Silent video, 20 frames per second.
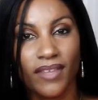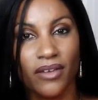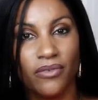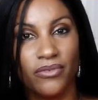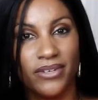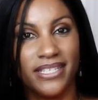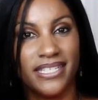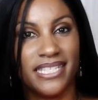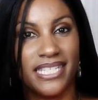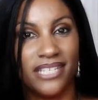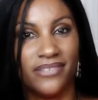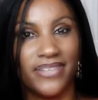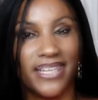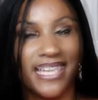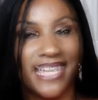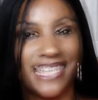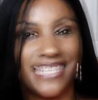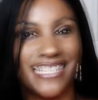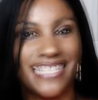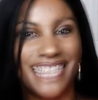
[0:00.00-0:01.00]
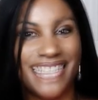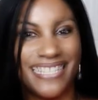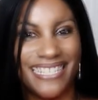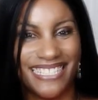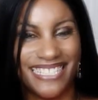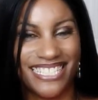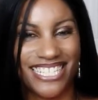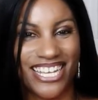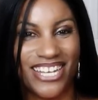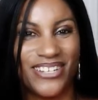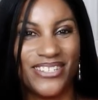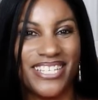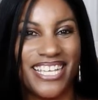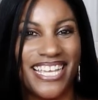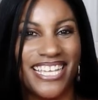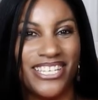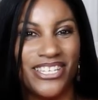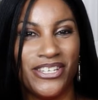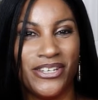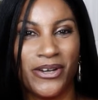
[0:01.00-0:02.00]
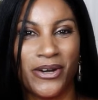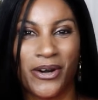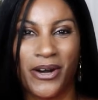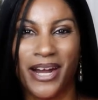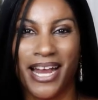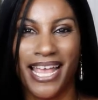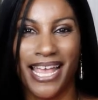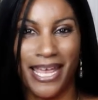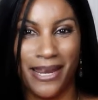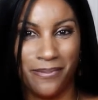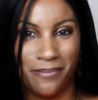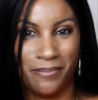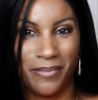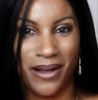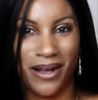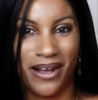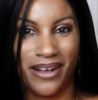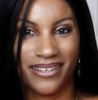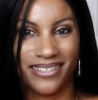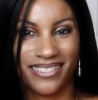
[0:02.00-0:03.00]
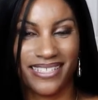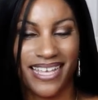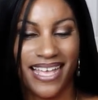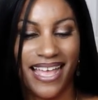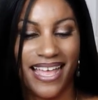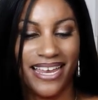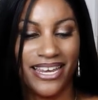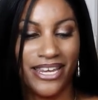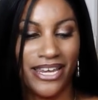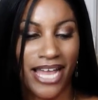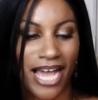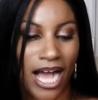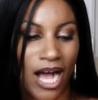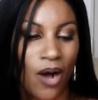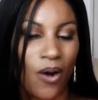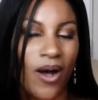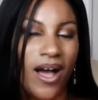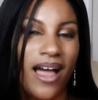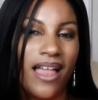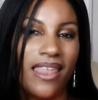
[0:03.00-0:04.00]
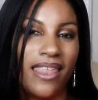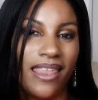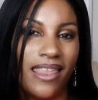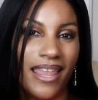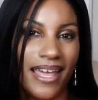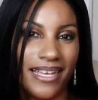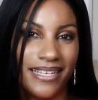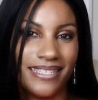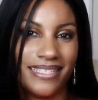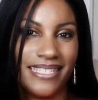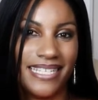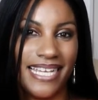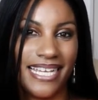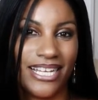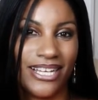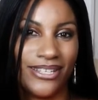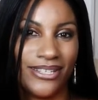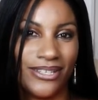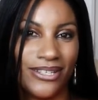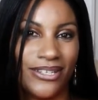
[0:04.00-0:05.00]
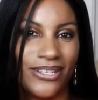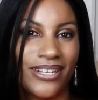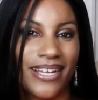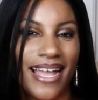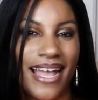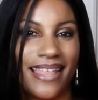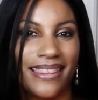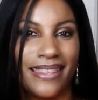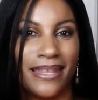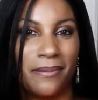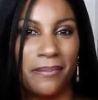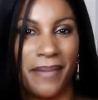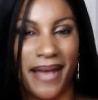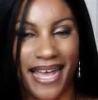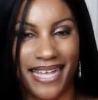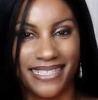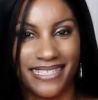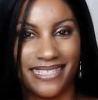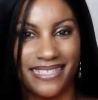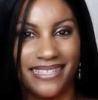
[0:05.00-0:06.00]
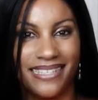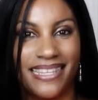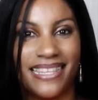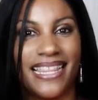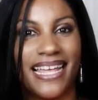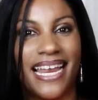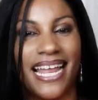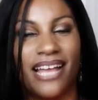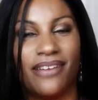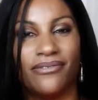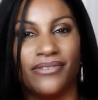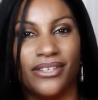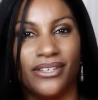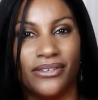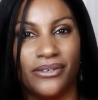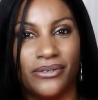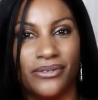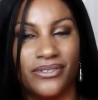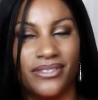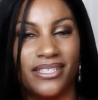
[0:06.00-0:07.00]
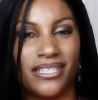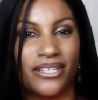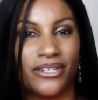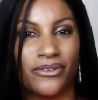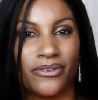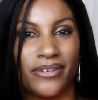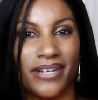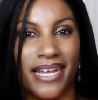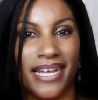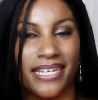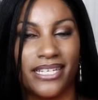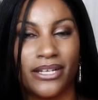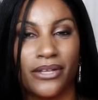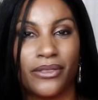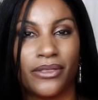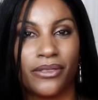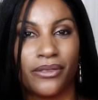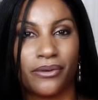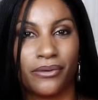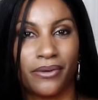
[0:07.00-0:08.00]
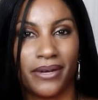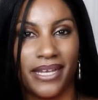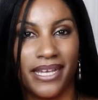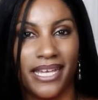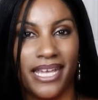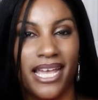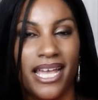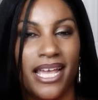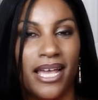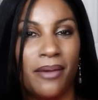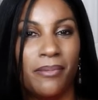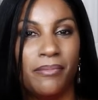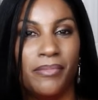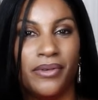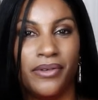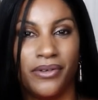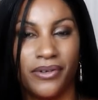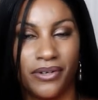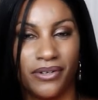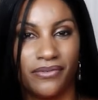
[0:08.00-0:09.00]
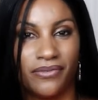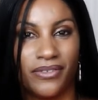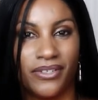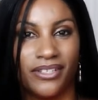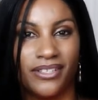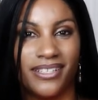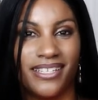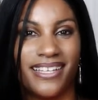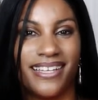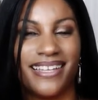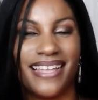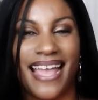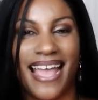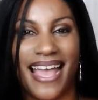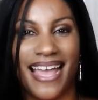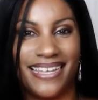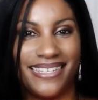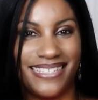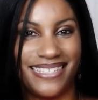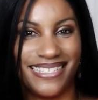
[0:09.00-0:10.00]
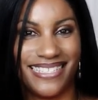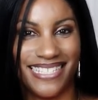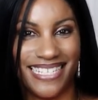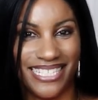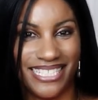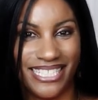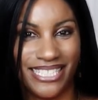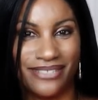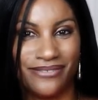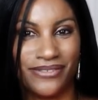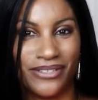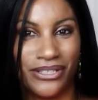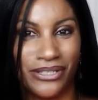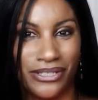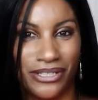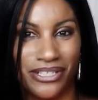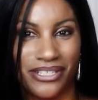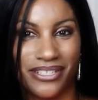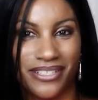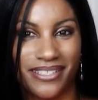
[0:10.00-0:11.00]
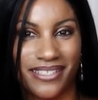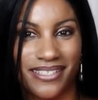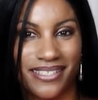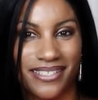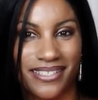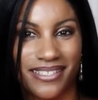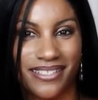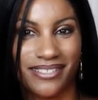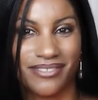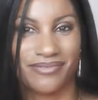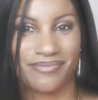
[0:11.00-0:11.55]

receiving a discount in your inbox. Now, let's take a look at the pattern that I've used to create three beautiful and distinctive looks.